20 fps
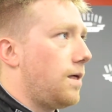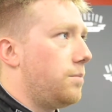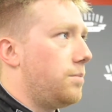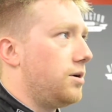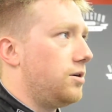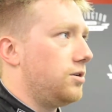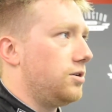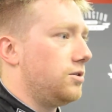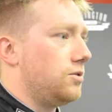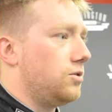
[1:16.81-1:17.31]

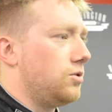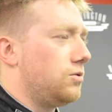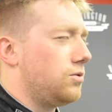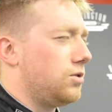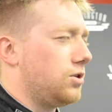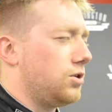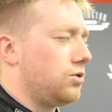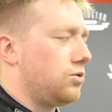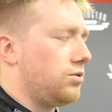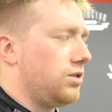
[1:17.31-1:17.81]
on
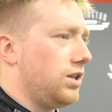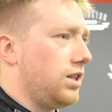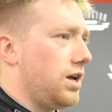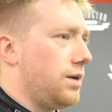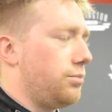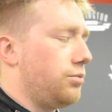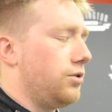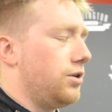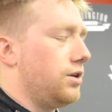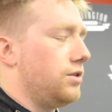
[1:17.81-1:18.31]
a
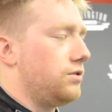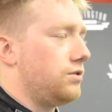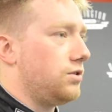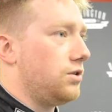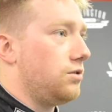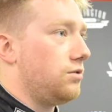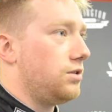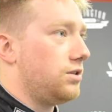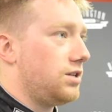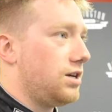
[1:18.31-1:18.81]
20-lap run.
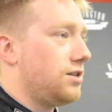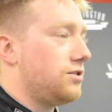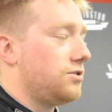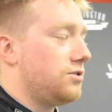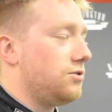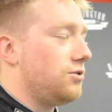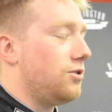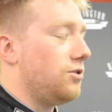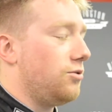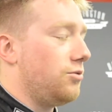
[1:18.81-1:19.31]
So the tires
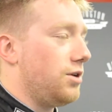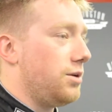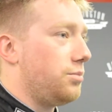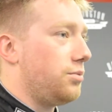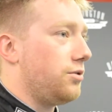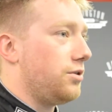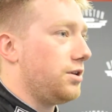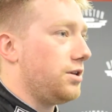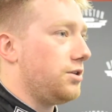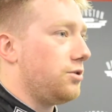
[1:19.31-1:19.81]
do go away
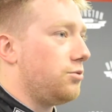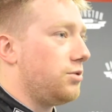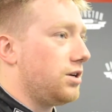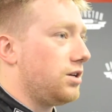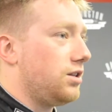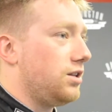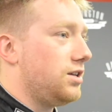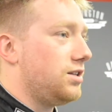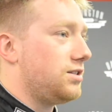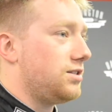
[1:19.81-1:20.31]
pretty
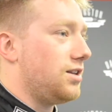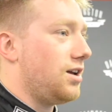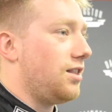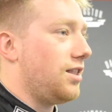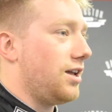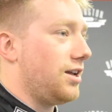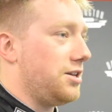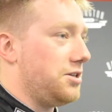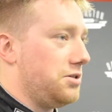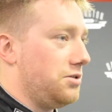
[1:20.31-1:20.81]
quickly. It's not
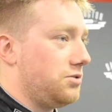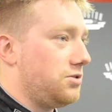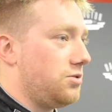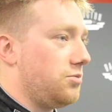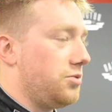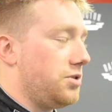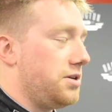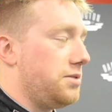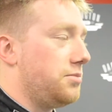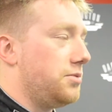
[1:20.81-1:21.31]
like it used to
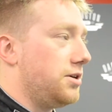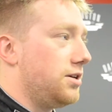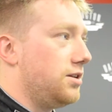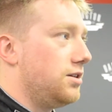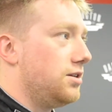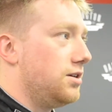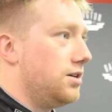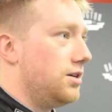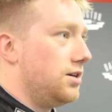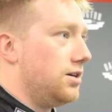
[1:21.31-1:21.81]
be, but
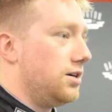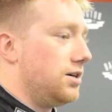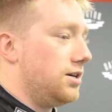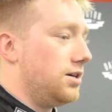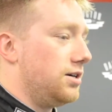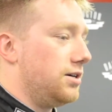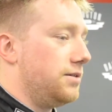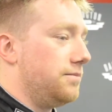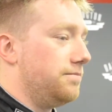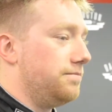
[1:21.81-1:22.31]

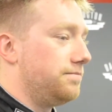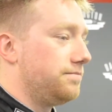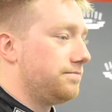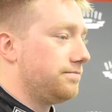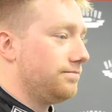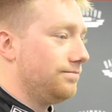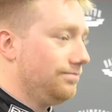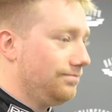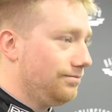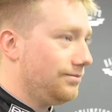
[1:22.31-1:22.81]

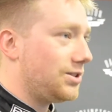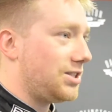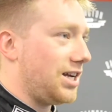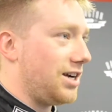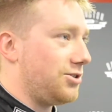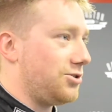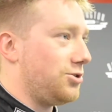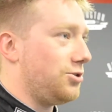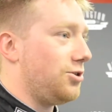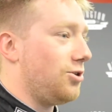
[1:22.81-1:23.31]

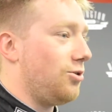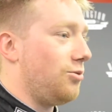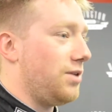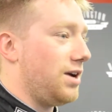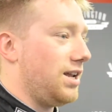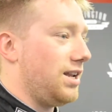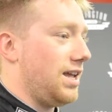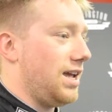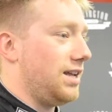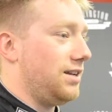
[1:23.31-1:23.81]
tires do go
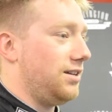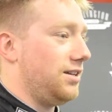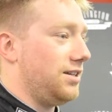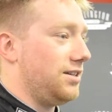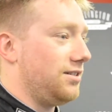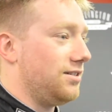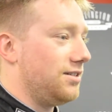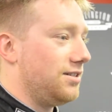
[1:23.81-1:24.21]
away, and handling